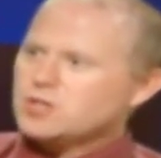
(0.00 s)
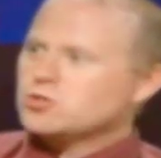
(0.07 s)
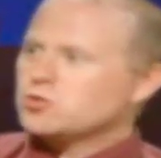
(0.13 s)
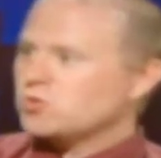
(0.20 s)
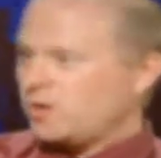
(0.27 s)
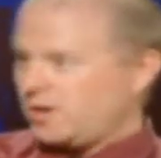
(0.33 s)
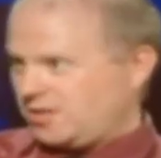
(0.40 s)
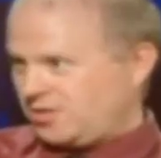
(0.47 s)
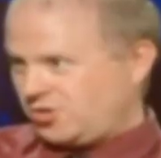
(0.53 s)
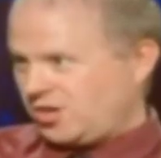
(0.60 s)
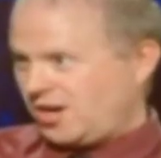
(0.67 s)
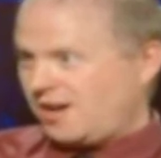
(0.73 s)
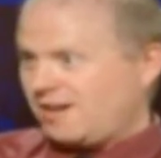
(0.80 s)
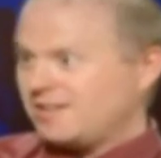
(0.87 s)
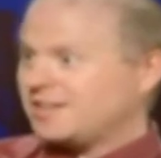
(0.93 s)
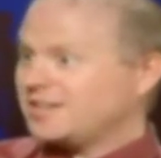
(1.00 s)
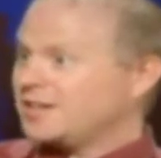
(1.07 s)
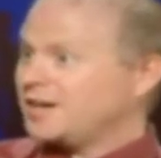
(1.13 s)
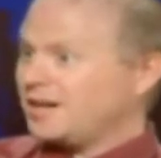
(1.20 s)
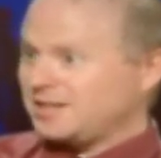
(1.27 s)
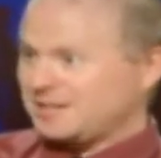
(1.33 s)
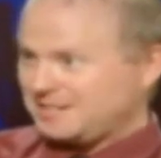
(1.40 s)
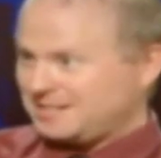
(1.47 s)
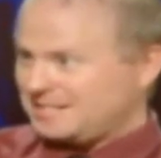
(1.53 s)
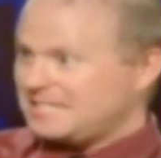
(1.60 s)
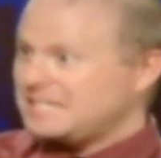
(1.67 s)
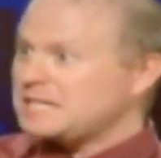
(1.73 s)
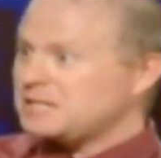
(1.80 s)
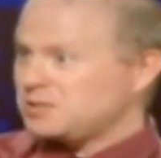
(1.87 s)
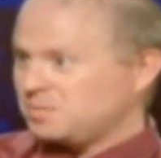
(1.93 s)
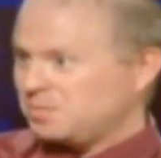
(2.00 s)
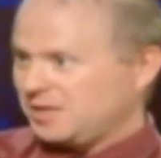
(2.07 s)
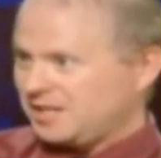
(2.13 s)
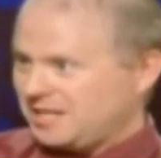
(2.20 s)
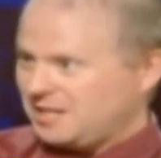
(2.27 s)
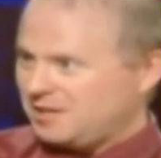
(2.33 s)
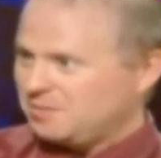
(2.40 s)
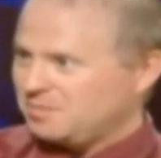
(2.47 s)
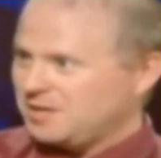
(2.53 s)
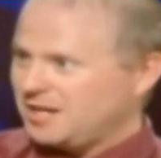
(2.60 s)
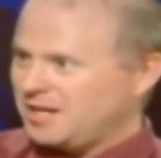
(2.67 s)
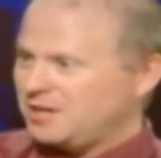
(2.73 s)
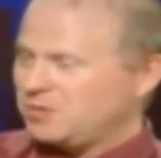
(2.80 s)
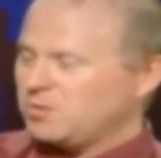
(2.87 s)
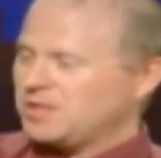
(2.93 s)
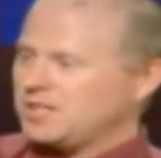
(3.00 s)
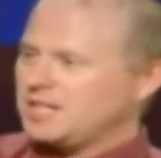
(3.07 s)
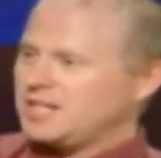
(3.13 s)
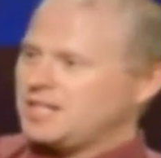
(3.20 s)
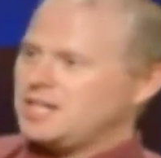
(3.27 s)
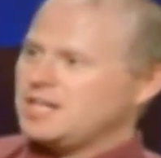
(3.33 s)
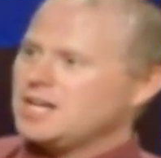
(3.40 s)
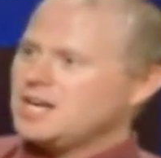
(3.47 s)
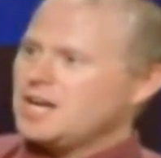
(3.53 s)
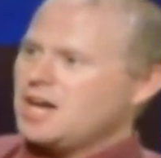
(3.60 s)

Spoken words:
train the child and discipline them in what they need,